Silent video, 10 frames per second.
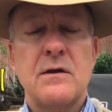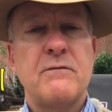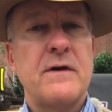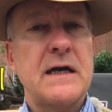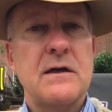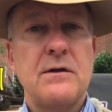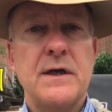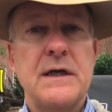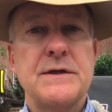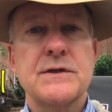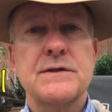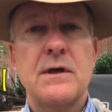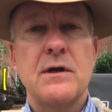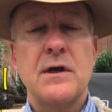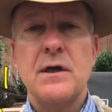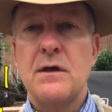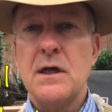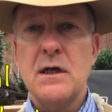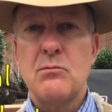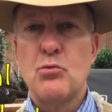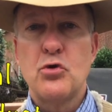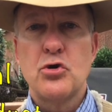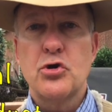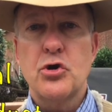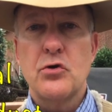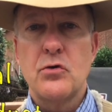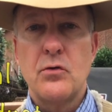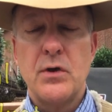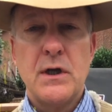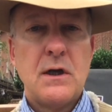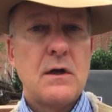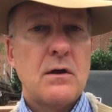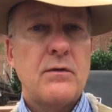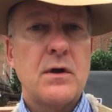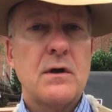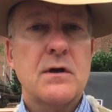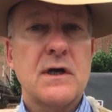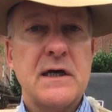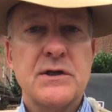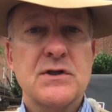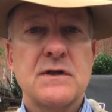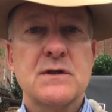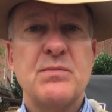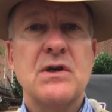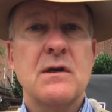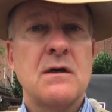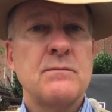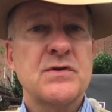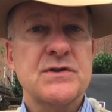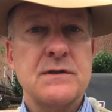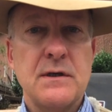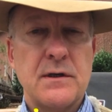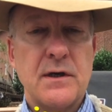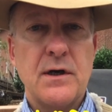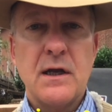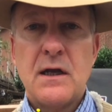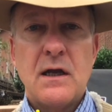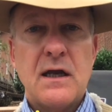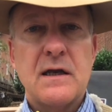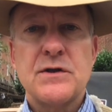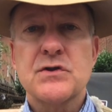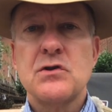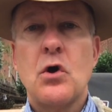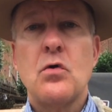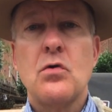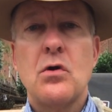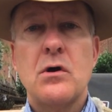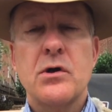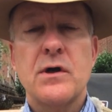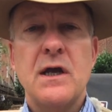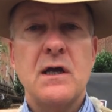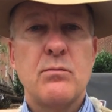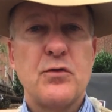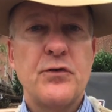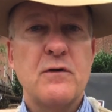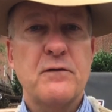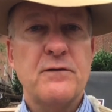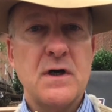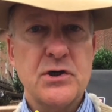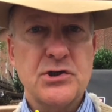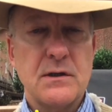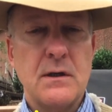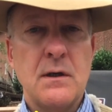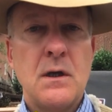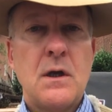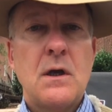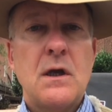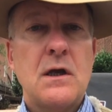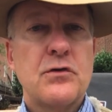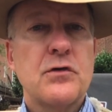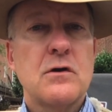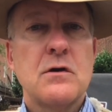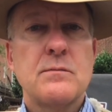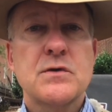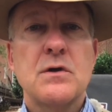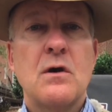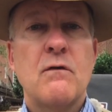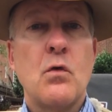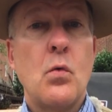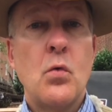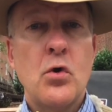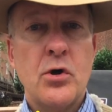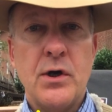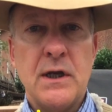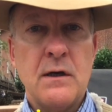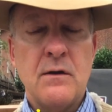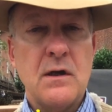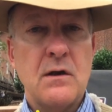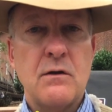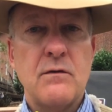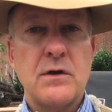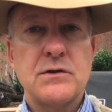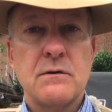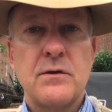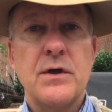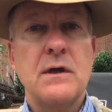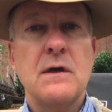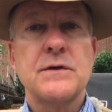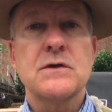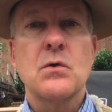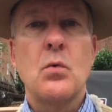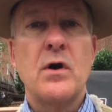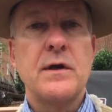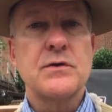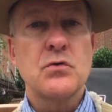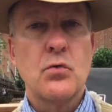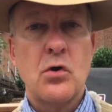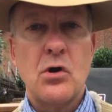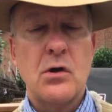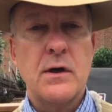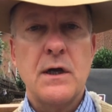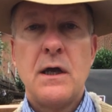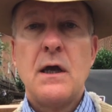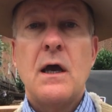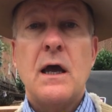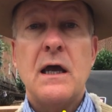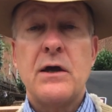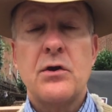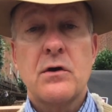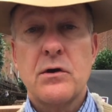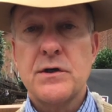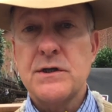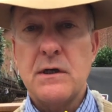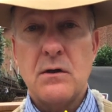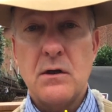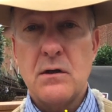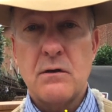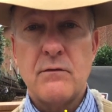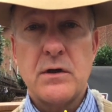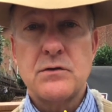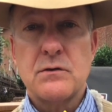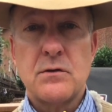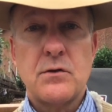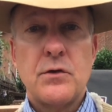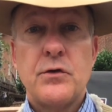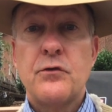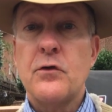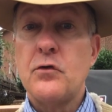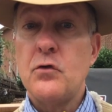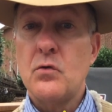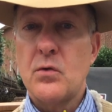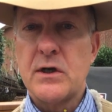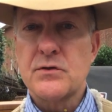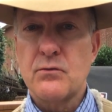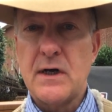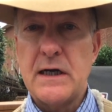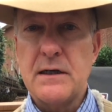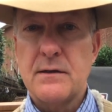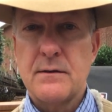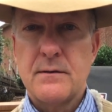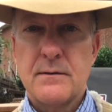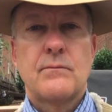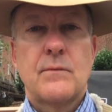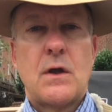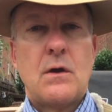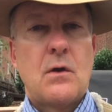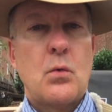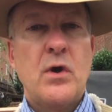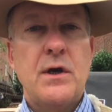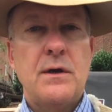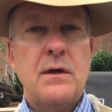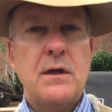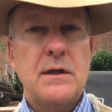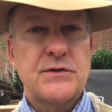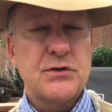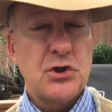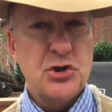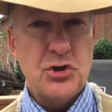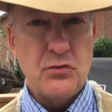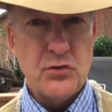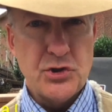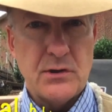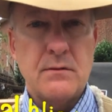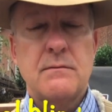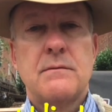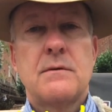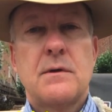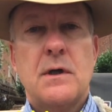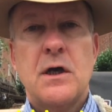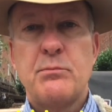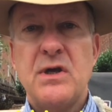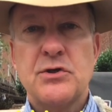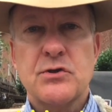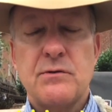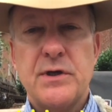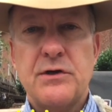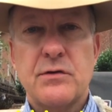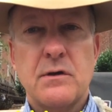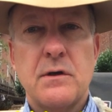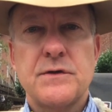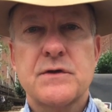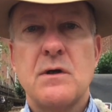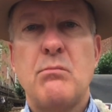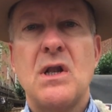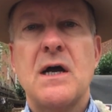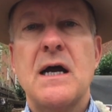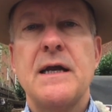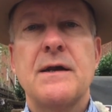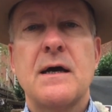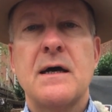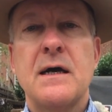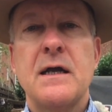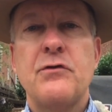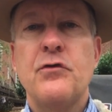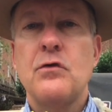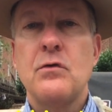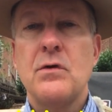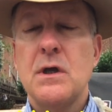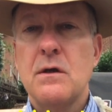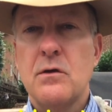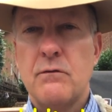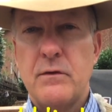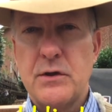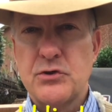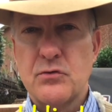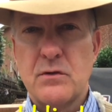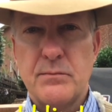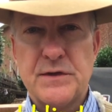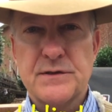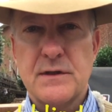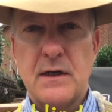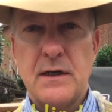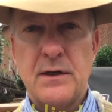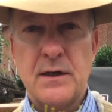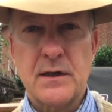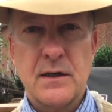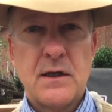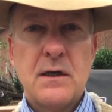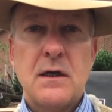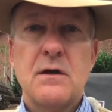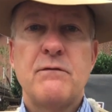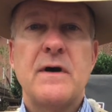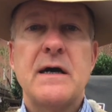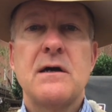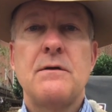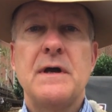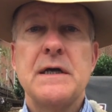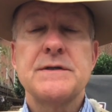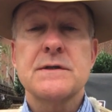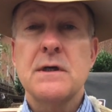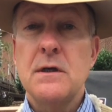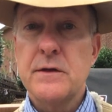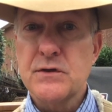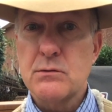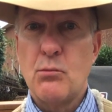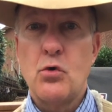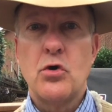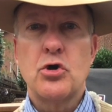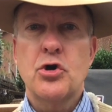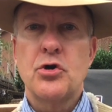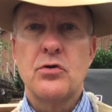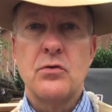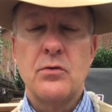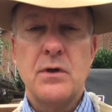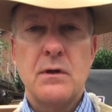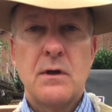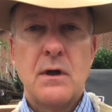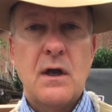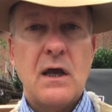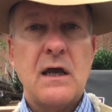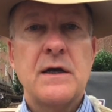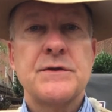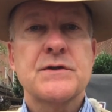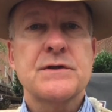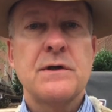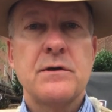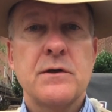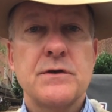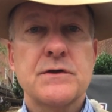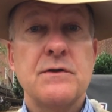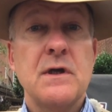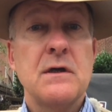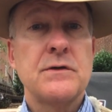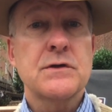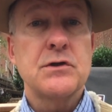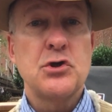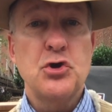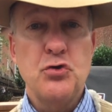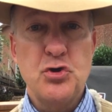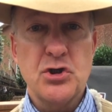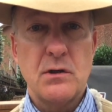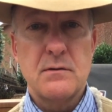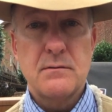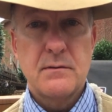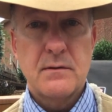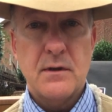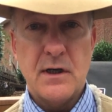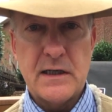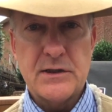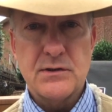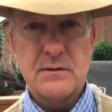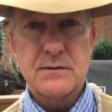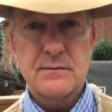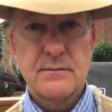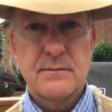that violates their innate moral code, their conscience becomes seared and is no longer able to function in terms of warning the individual against what is wrong and urging the individual to do what is right. When an institution habitually turns a blind eye to individual misconduct. It violates its moral code and sears the institutional conscience.